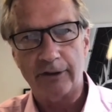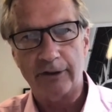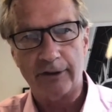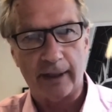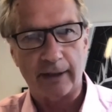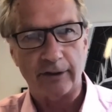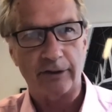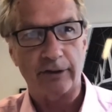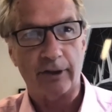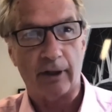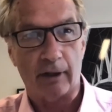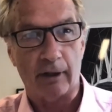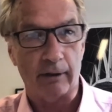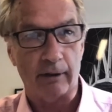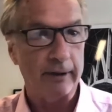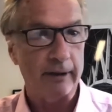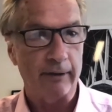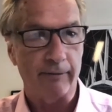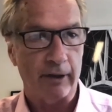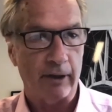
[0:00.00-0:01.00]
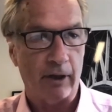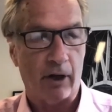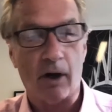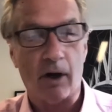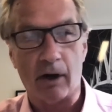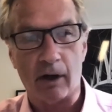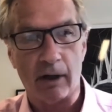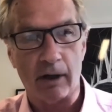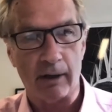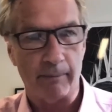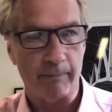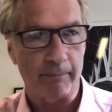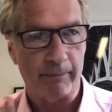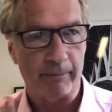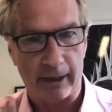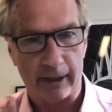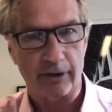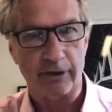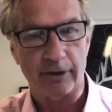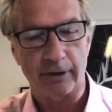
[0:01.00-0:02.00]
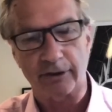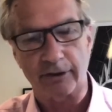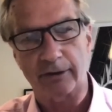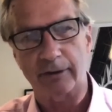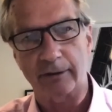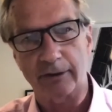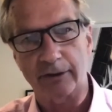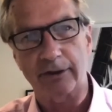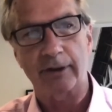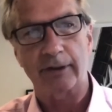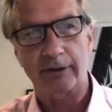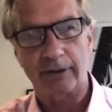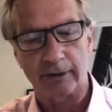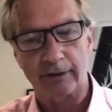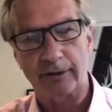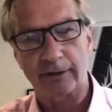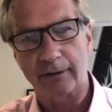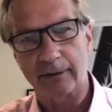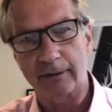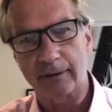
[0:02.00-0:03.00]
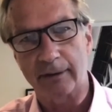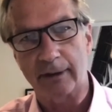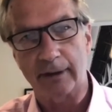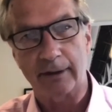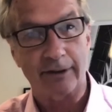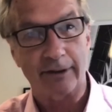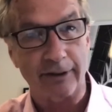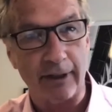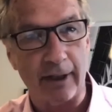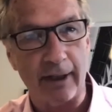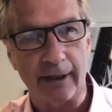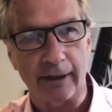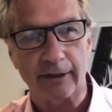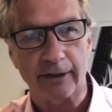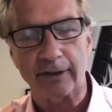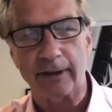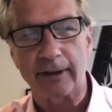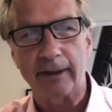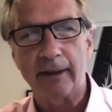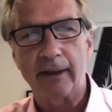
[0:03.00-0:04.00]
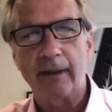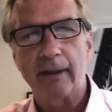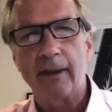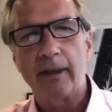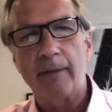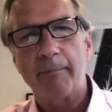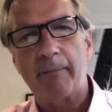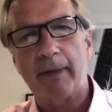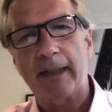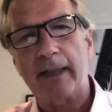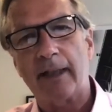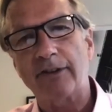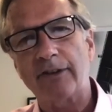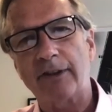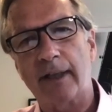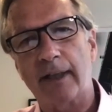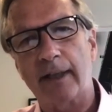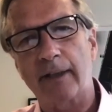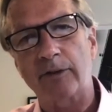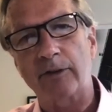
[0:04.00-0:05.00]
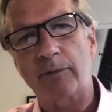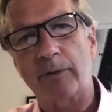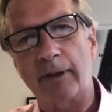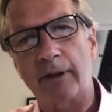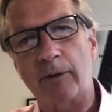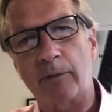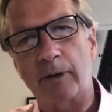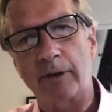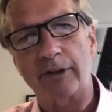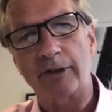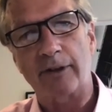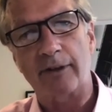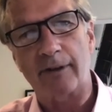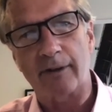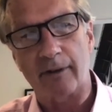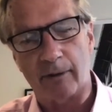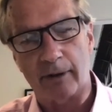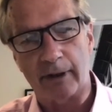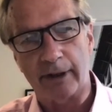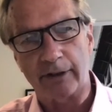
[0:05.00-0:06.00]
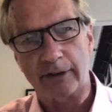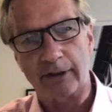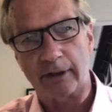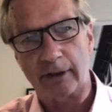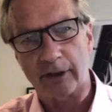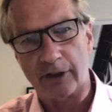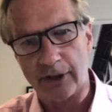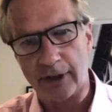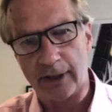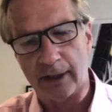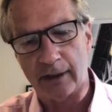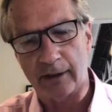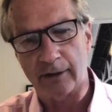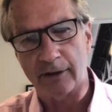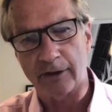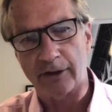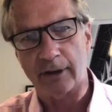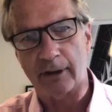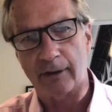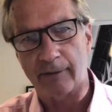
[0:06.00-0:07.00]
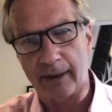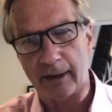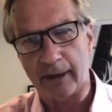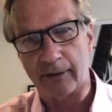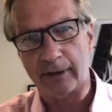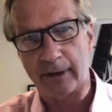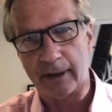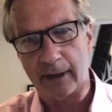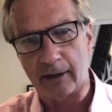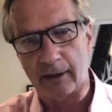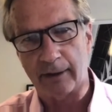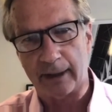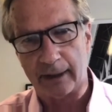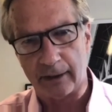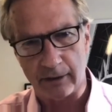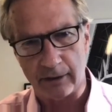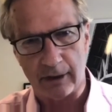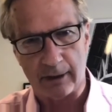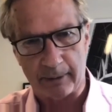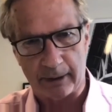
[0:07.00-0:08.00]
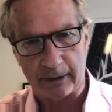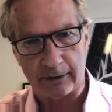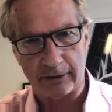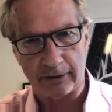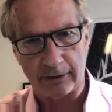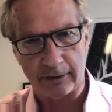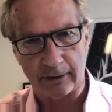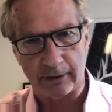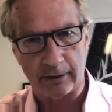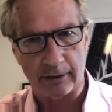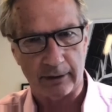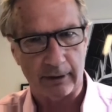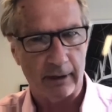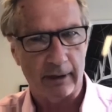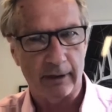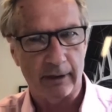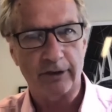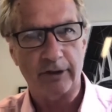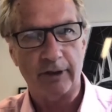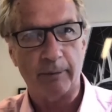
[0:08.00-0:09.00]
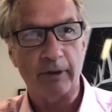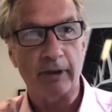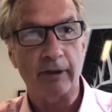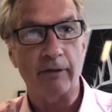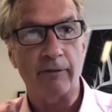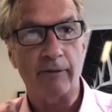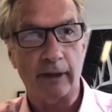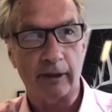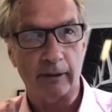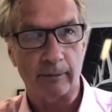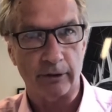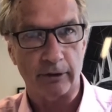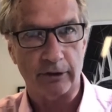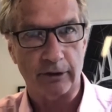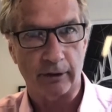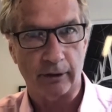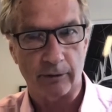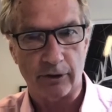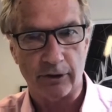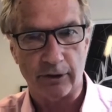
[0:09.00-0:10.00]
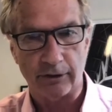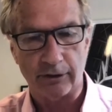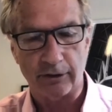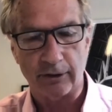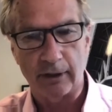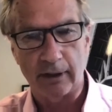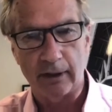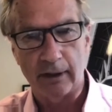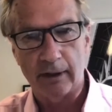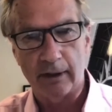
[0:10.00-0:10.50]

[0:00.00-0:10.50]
stands to even harm patients, citizens, and societies. My guest today is one of the world's authorities on the challenge of healthcare economics and some of the available solutions.